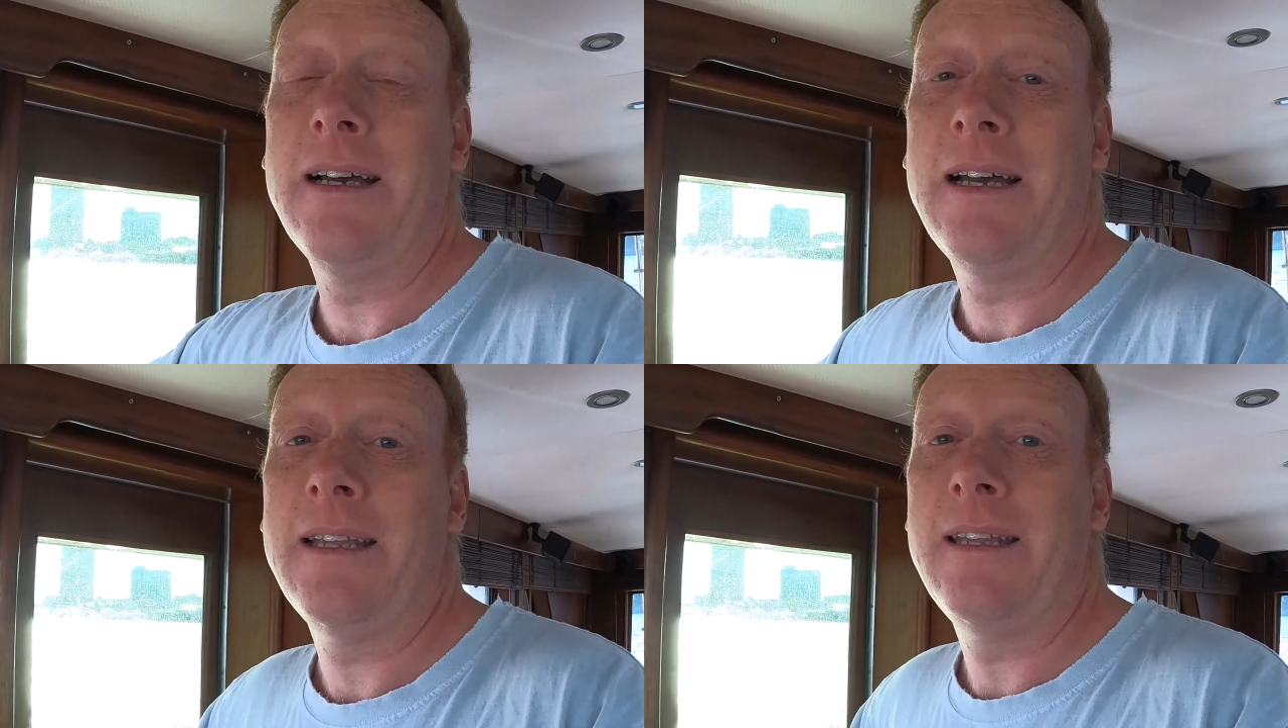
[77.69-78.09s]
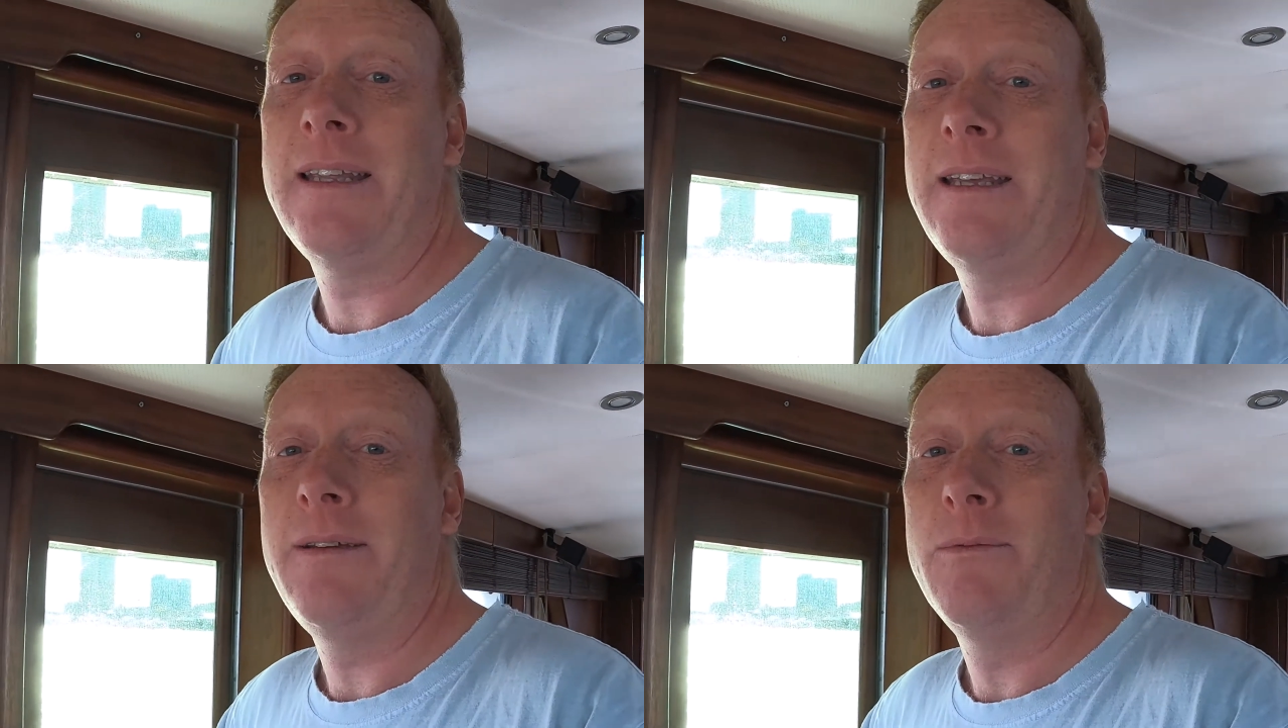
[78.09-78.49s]
and
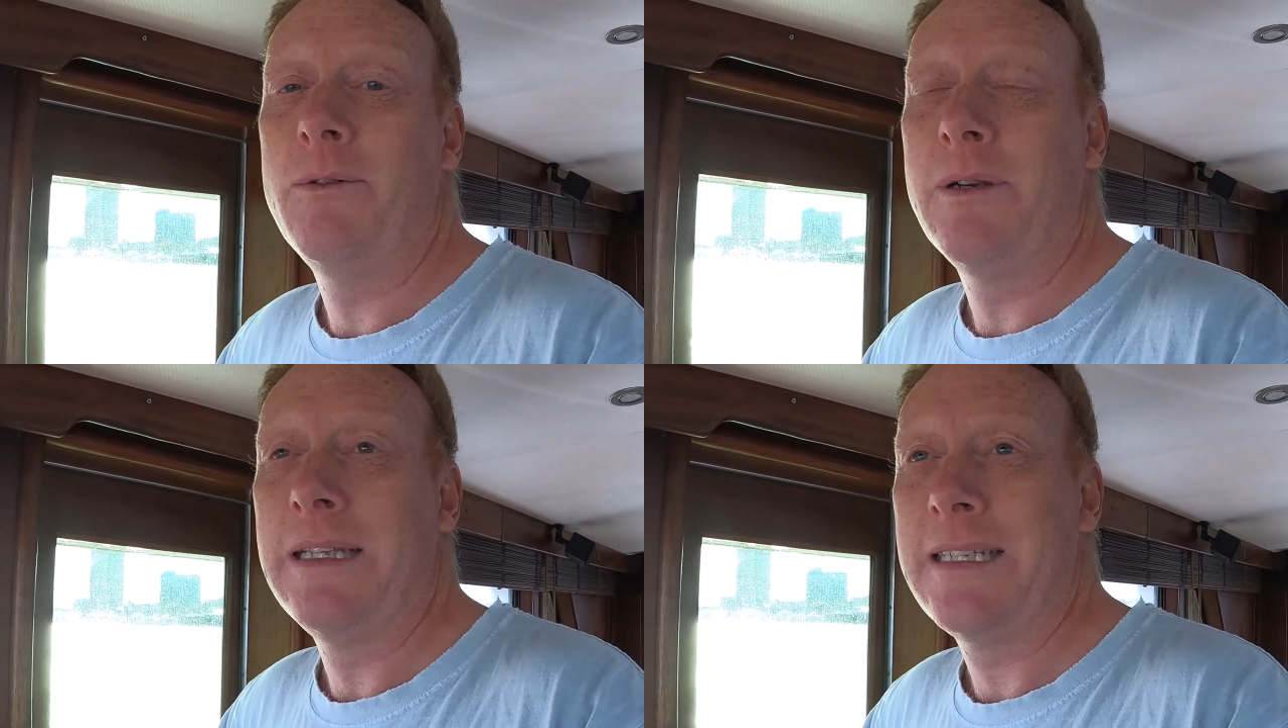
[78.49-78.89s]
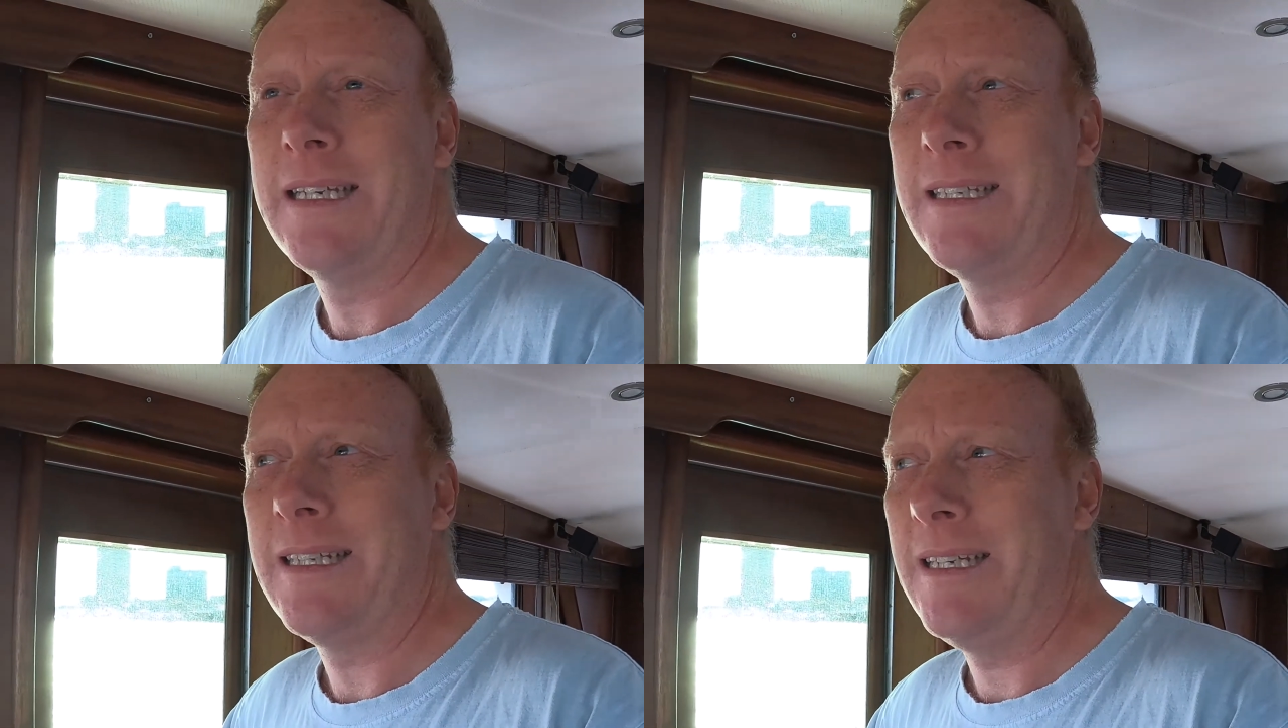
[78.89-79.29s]
the warning
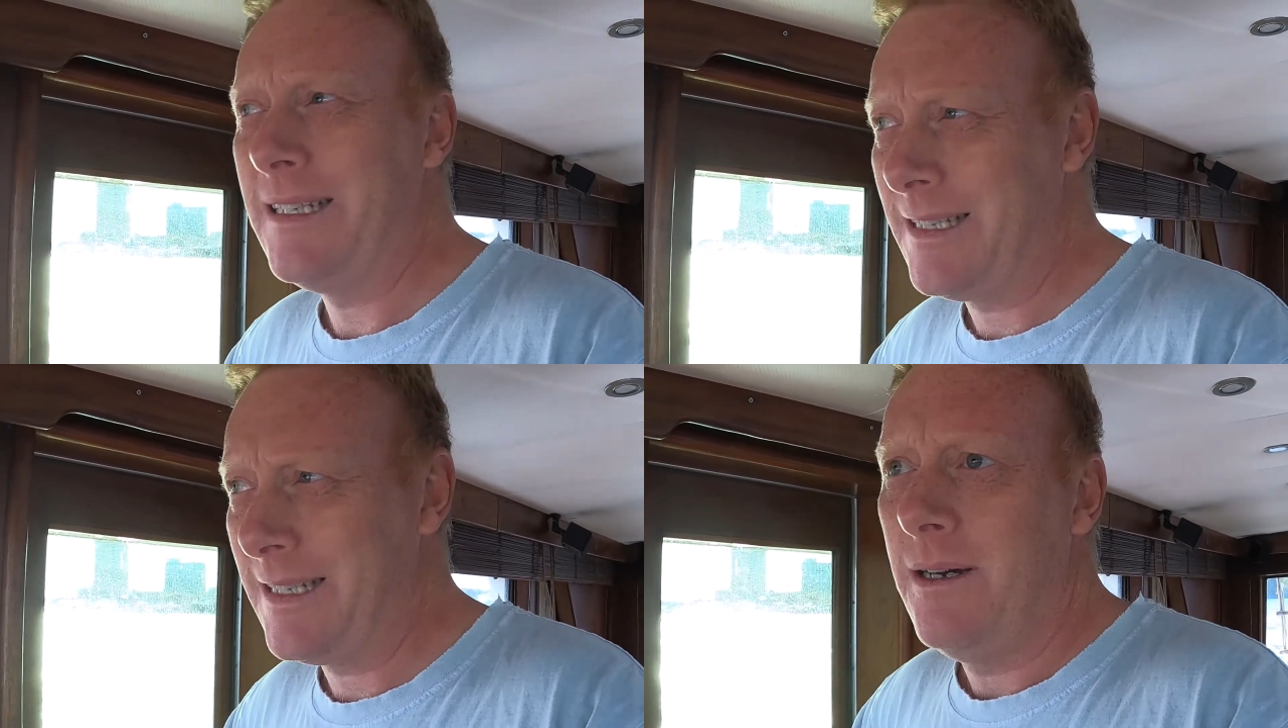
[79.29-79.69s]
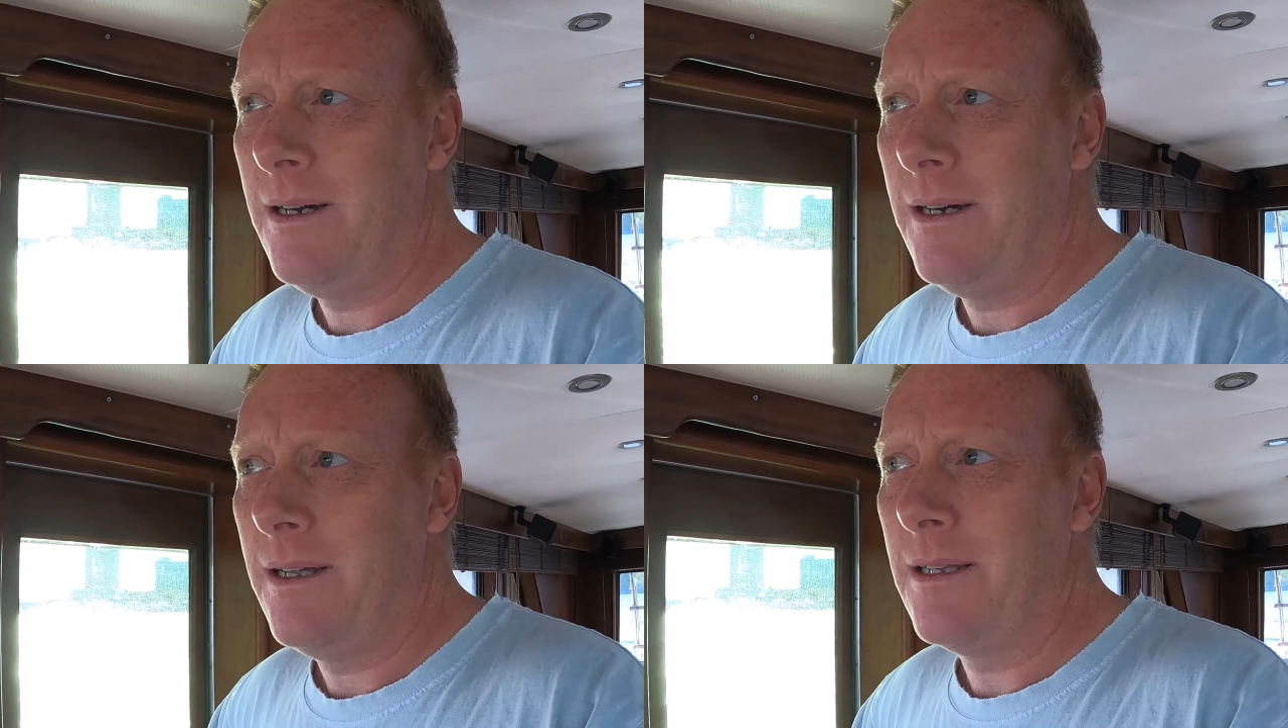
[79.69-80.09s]
says its
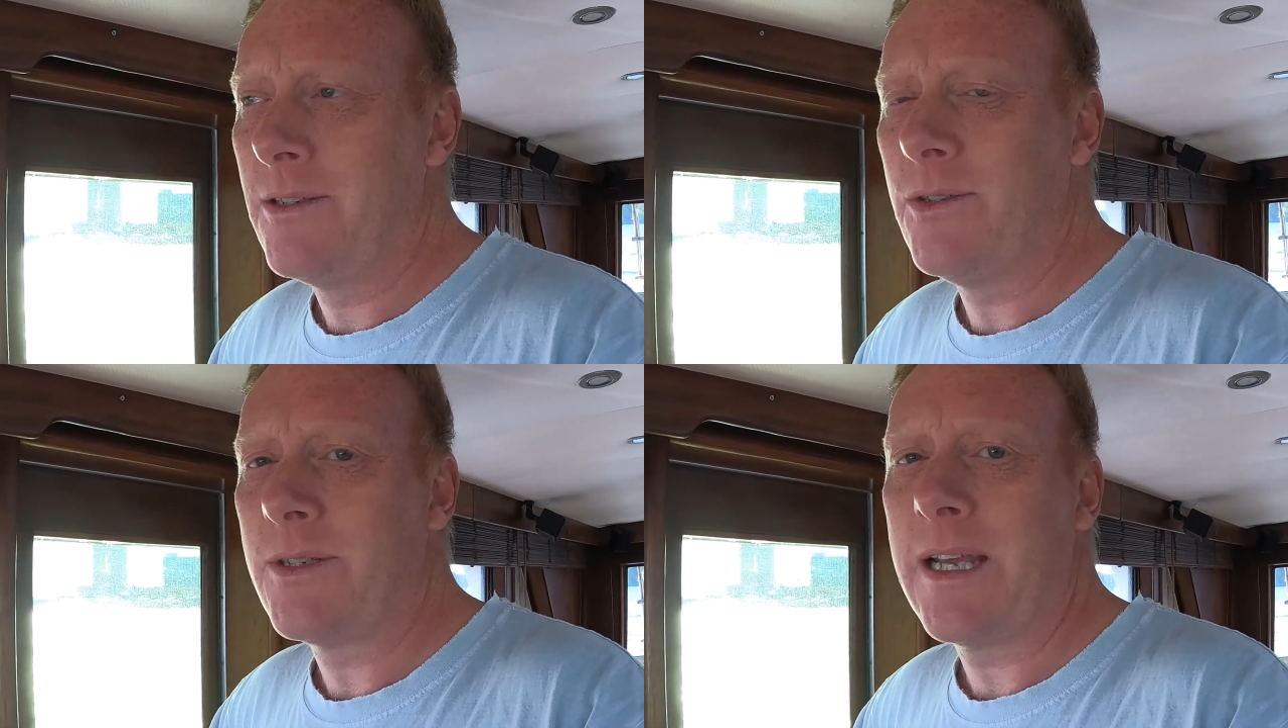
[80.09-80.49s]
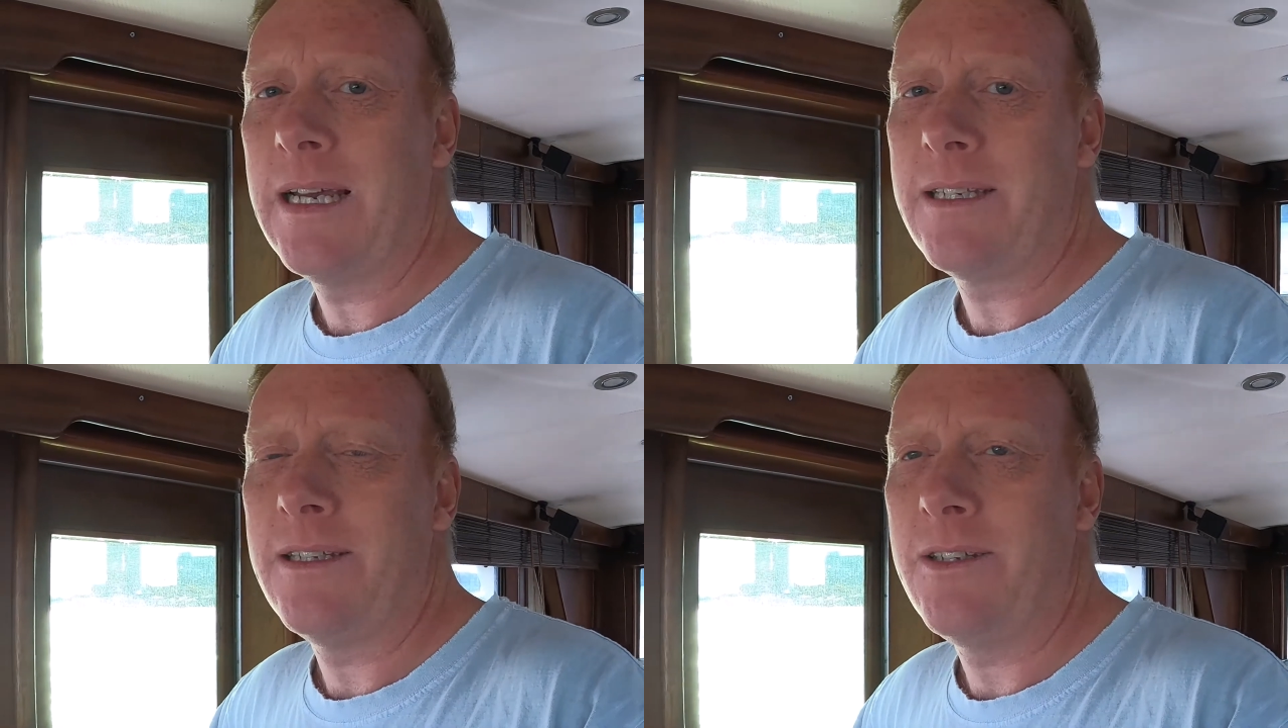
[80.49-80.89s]
exhaust
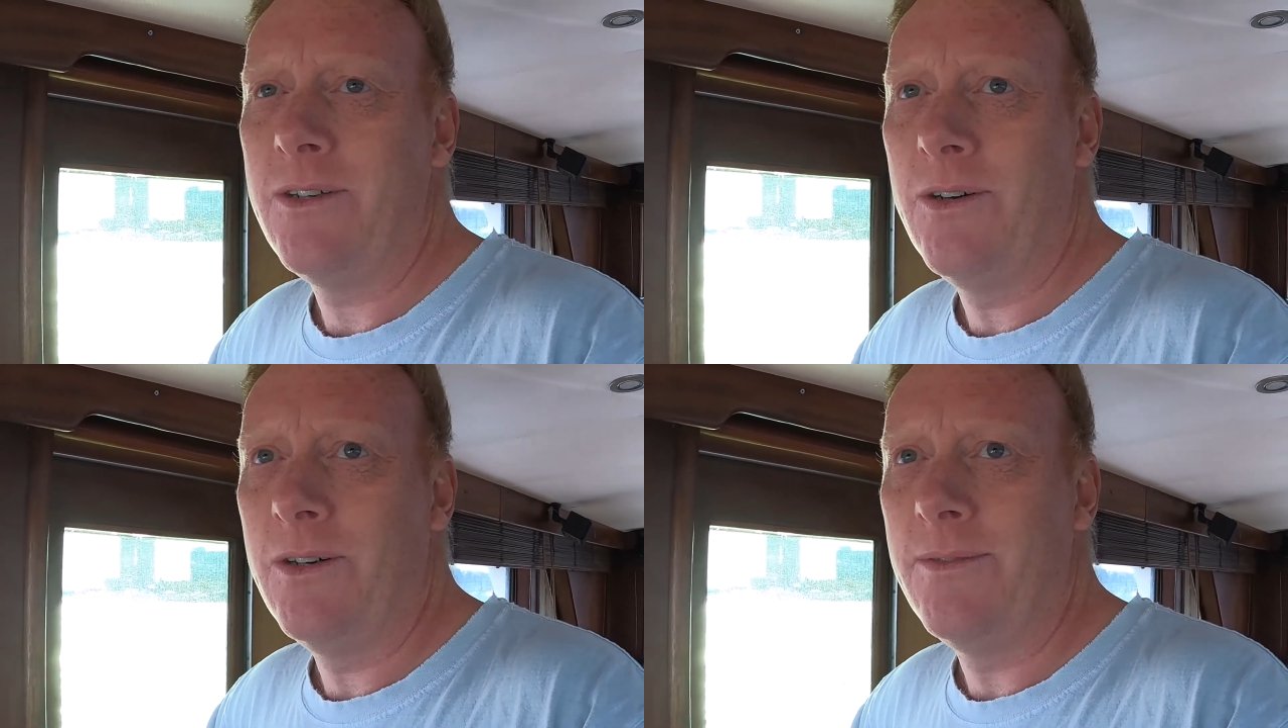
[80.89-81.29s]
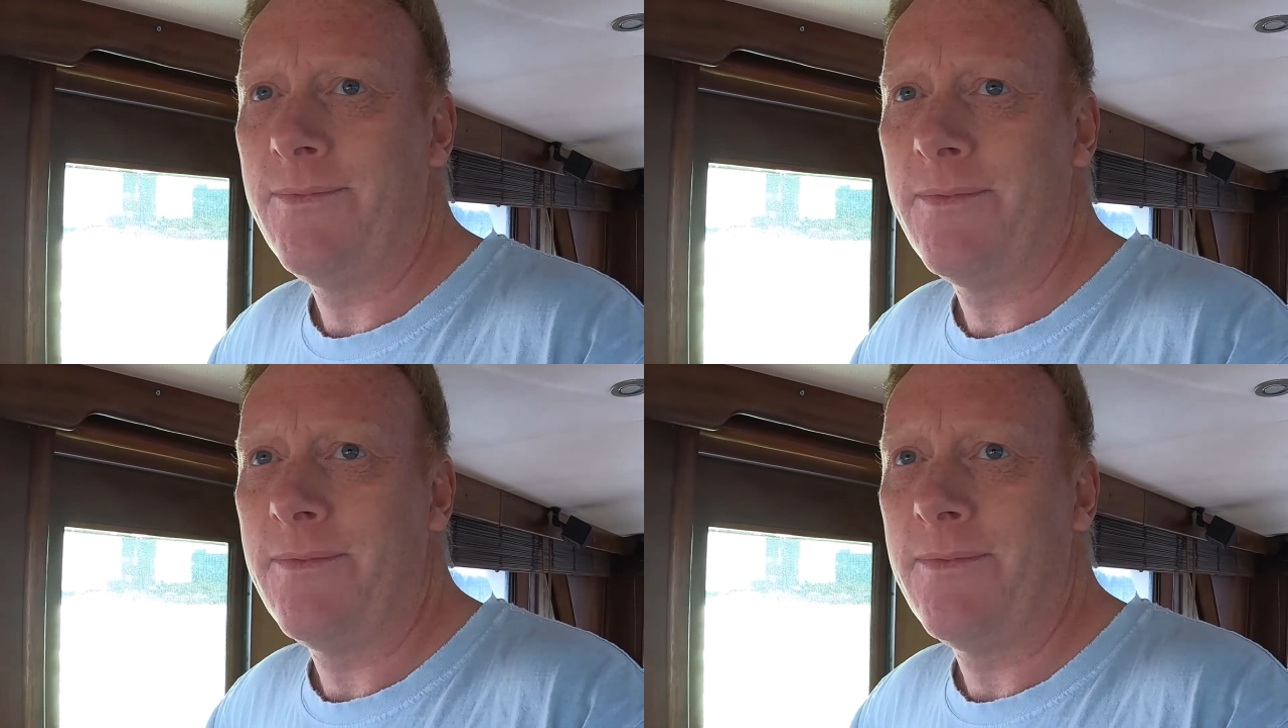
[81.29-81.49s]
gas is too hot,